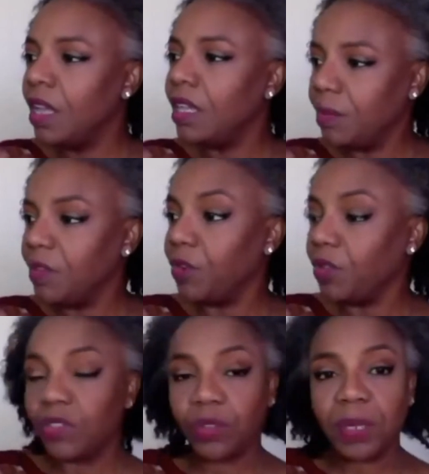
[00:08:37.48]
let me
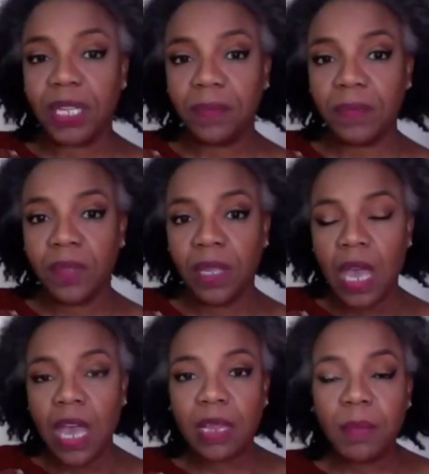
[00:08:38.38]
focus on me.
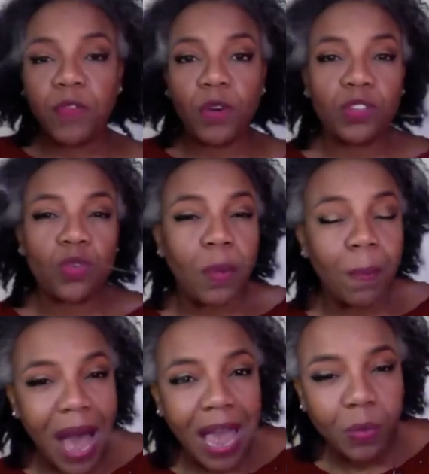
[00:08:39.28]
Let me focus on
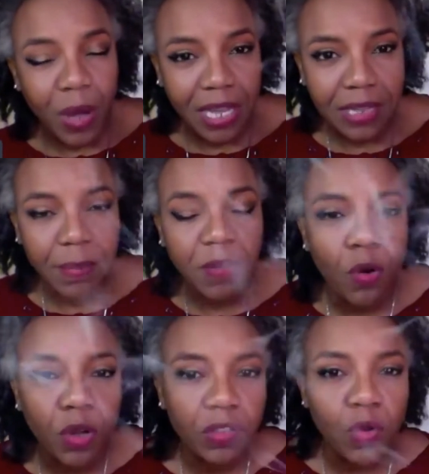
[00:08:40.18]
my way. Let me
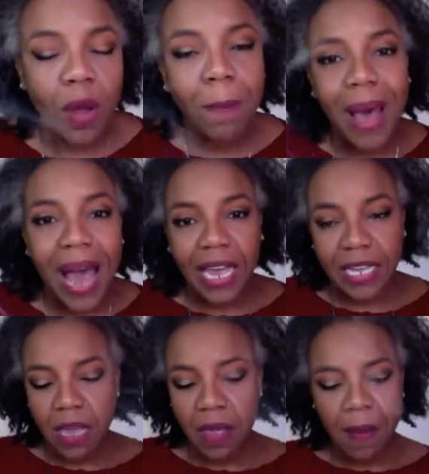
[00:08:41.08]
focus on
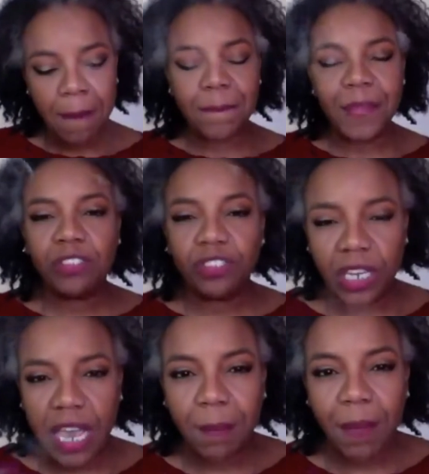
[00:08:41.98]
my
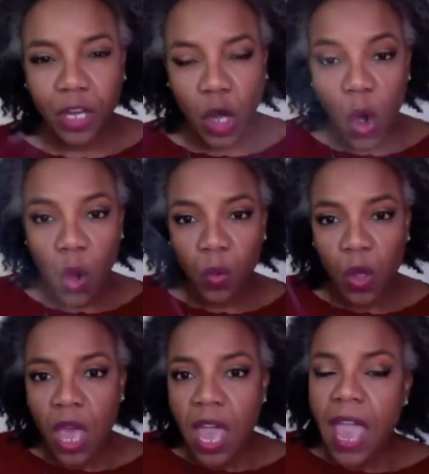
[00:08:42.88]
mission and my goal.
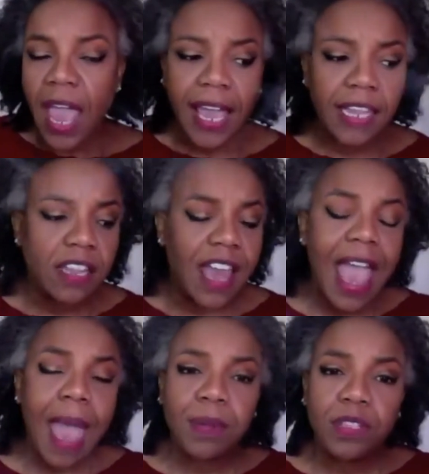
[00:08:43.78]
And that
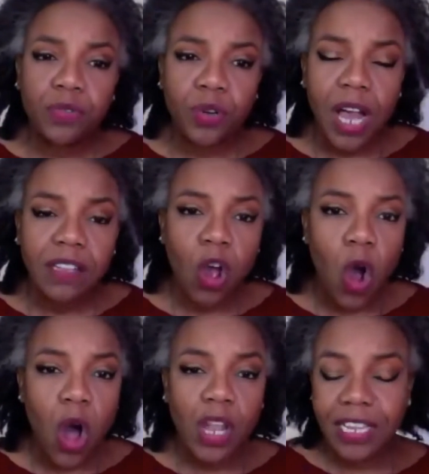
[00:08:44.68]
happens for us
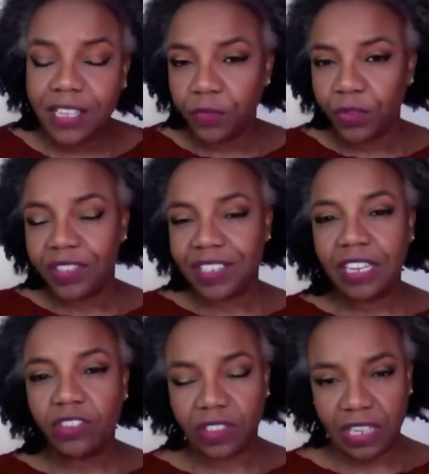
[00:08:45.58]
all at different
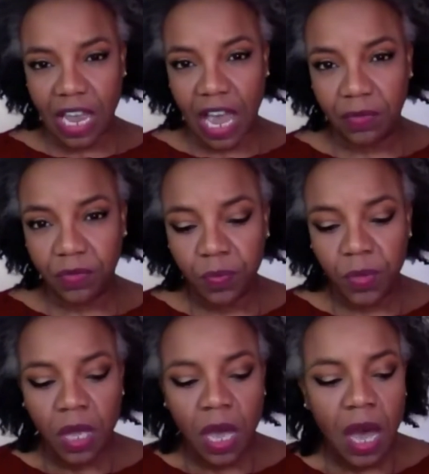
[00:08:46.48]
stages in life.
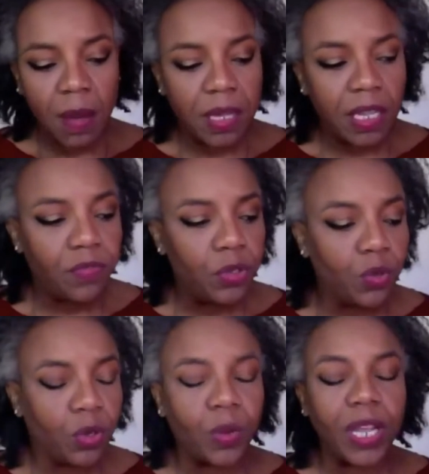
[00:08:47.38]
If
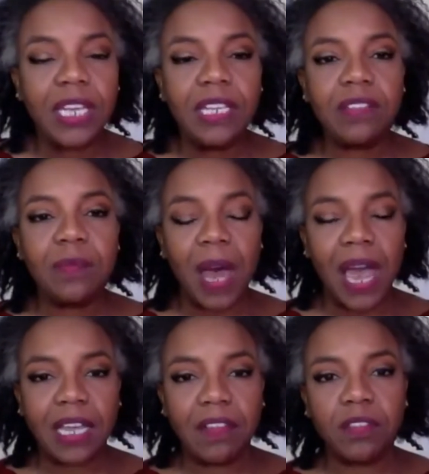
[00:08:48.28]
you were raised
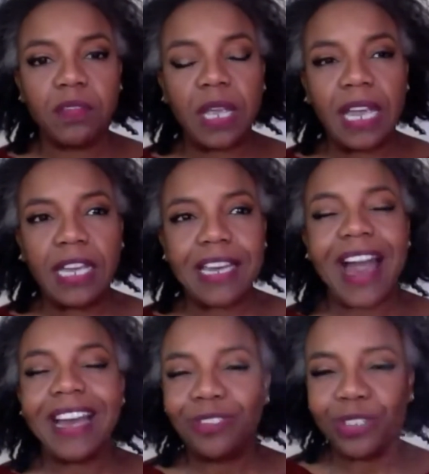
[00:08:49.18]
by a
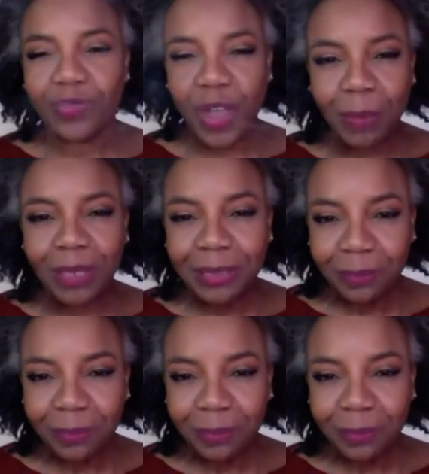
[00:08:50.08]
conscious family,